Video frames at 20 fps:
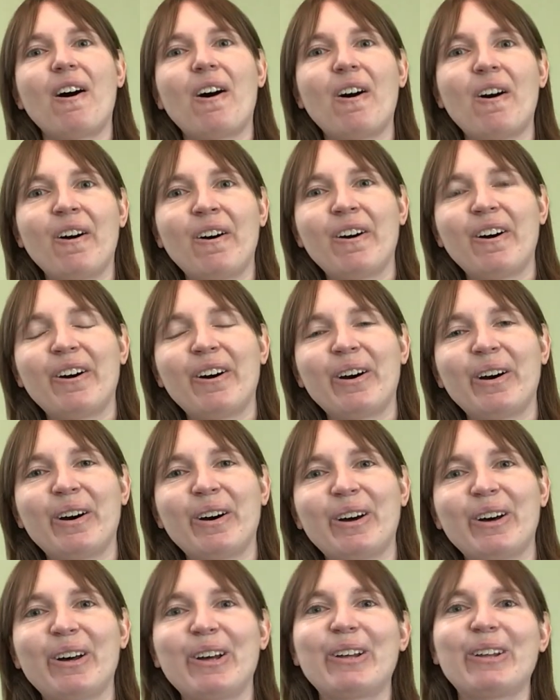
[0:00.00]

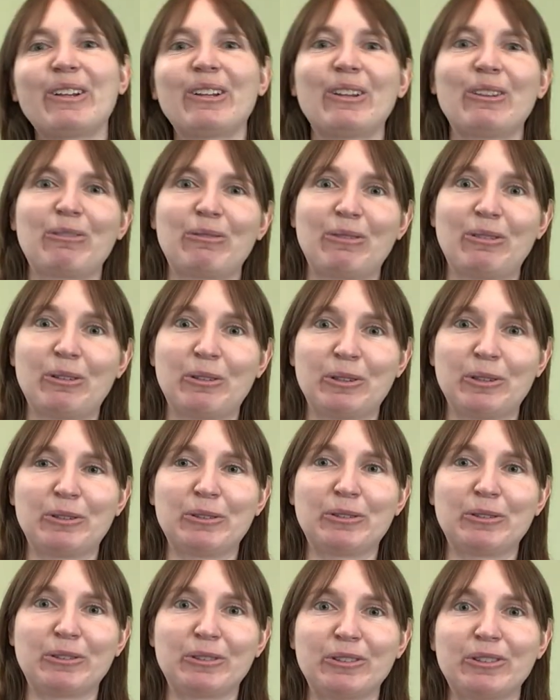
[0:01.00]
all
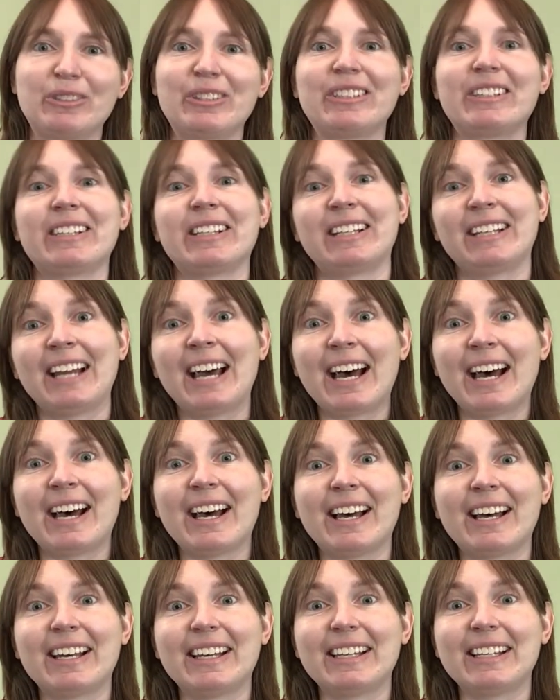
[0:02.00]
through the
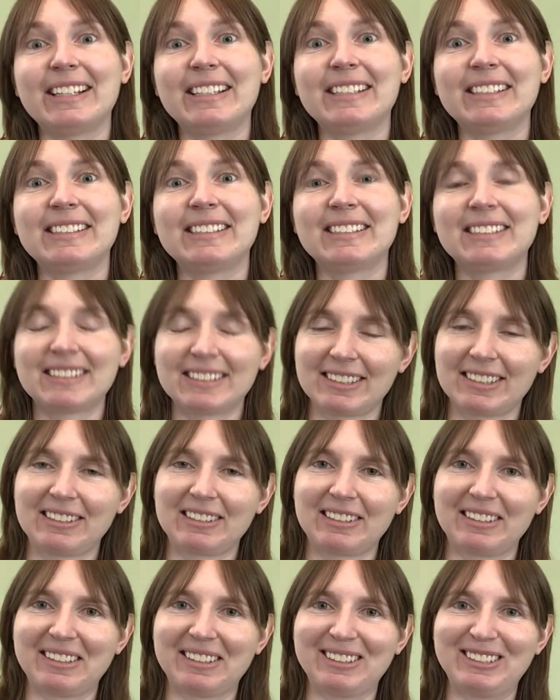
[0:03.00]
night.
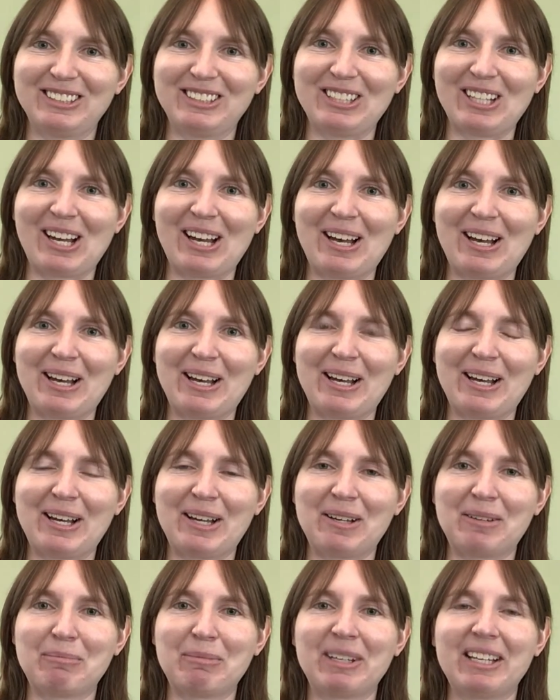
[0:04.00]
Good
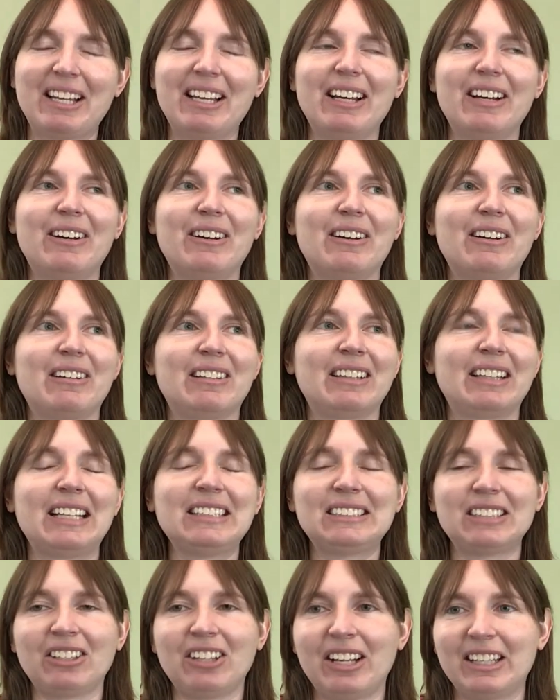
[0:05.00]
job.
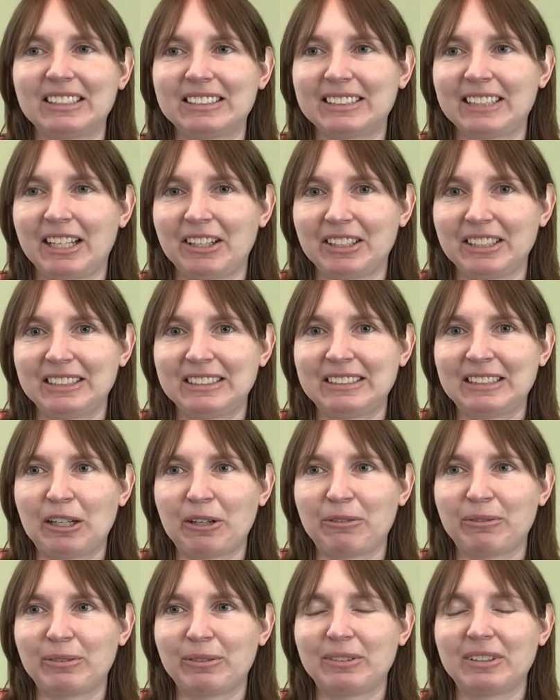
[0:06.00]
That's a lot of scary stuff.
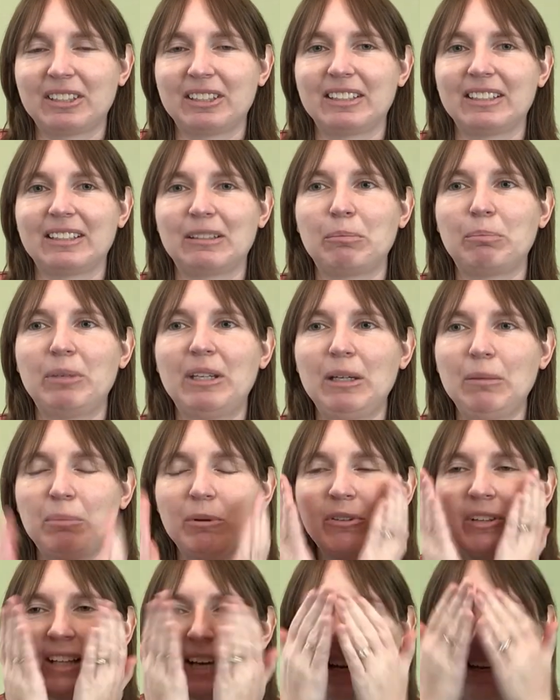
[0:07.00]

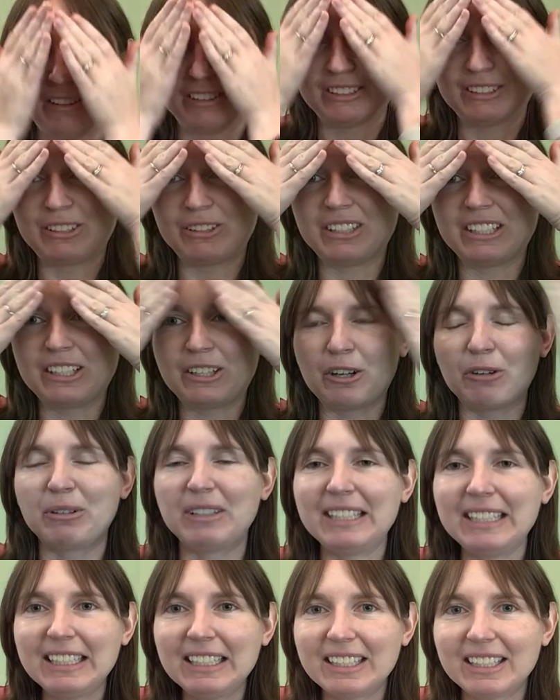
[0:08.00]
People in the house are gonna go
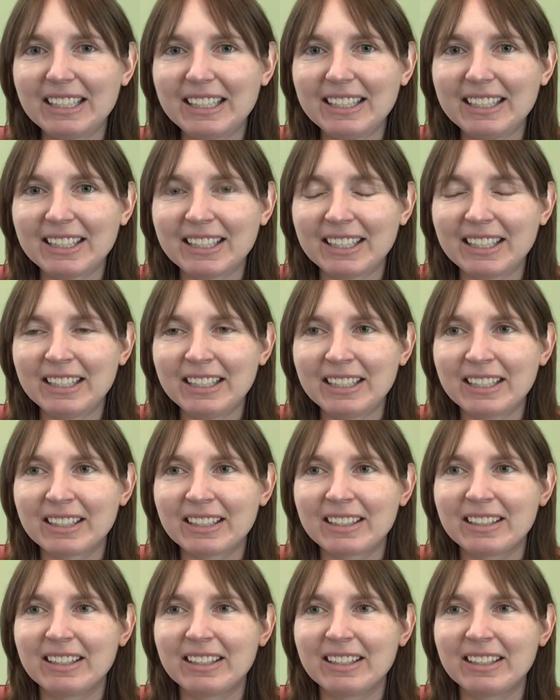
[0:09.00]
eek, eek, eek,